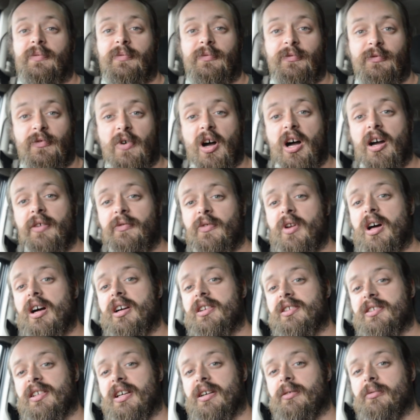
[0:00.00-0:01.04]
5
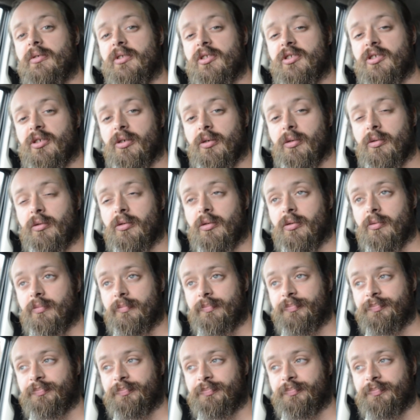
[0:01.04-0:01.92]
nights out in total.